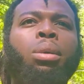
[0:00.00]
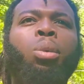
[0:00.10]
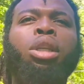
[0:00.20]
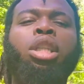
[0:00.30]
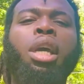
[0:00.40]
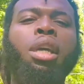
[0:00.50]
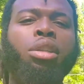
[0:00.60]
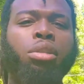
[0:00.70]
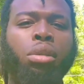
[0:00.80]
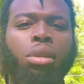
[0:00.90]

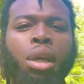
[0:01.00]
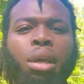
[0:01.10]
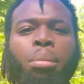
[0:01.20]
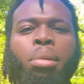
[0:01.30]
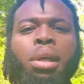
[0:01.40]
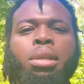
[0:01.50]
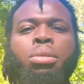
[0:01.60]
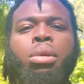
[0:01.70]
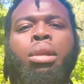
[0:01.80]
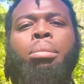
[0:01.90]
changes are taking place
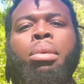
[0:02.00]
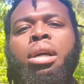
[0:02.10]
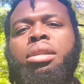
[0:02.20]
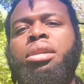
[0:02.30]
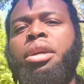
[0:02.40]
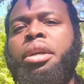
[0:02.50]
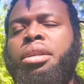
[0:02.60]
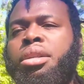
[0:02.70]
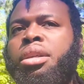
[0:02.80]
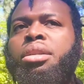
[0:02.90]
with the monetary
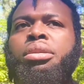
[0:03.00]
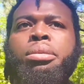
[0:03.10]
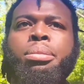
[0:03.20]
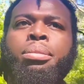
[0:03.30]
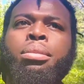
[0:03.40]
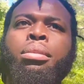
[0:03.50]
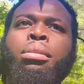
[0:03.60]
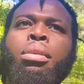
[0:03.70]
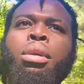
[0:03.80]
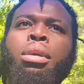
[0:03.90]
system,
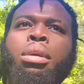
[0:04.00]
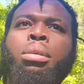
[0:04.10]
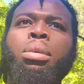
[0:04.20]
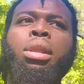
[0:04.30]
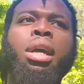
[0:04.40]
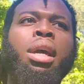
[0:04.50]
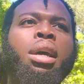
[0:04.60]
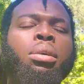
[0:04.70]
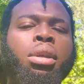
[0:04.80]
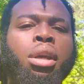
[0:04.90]
with the
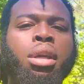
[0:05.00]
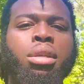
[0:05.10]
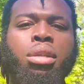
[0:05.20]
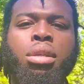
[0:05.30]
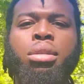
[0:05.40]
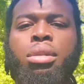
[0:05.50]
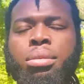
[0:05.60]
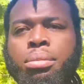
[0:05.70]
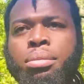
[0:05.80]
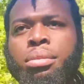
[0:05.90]
healthcare
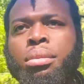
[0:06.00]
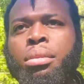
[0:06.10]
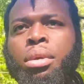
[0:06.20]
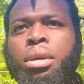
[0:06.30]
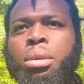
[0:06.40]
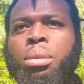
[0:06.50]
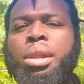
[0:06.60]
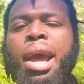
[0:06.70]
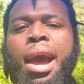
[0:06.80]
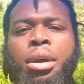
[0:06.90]
system,
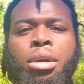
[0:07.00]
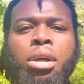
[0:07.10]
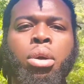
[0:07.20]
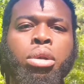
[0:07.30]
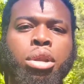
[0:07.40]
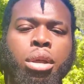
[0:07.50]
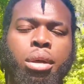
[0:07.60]
with agriculture,